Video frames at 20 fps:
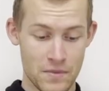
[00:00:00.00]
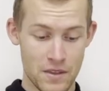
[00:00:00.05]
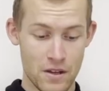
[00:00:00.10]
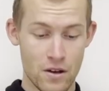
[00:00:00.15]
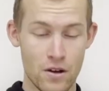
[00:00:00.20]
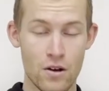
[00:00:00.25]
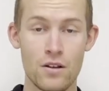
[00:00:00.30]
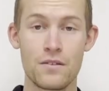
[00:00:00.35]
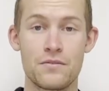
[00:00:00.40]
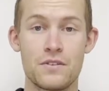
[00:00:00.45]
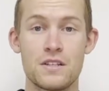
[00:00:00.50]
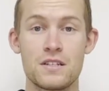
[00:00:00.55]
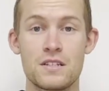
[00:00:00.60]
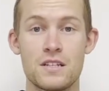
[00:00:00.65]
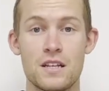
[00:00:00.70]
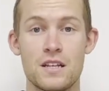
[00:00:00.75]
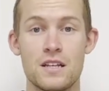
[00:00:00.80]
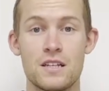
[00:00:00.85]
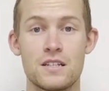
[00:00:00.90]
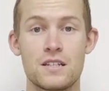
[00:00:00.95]
all of this
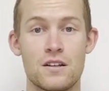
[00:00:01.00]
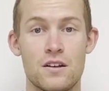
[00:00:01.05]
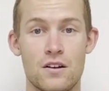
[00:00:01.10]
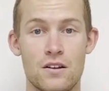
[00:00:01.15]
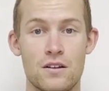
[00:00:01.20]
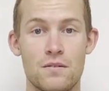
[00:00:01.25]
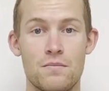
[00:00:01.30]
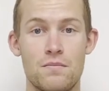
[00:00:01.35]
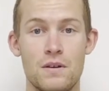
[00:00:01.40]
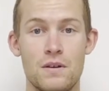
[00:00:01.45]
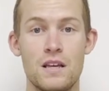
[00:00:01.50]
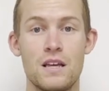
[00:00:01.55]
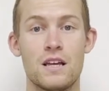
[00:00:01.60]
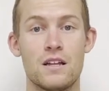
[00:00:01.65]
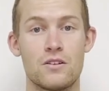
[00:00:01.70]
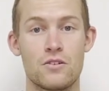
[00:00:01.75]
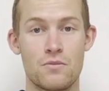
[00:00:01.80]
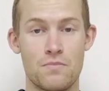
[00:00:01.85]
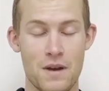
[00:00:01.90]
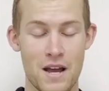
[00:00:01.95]
is going to be in
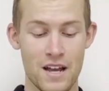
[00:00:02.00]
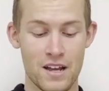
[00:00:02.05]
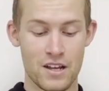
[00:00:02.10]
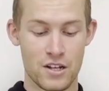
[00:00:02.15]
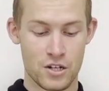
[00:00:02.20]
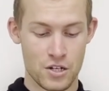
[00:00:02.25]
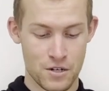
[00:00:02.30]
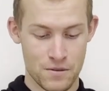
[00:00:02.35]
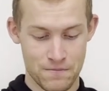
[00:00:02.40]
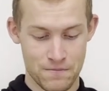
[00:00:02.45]
your package.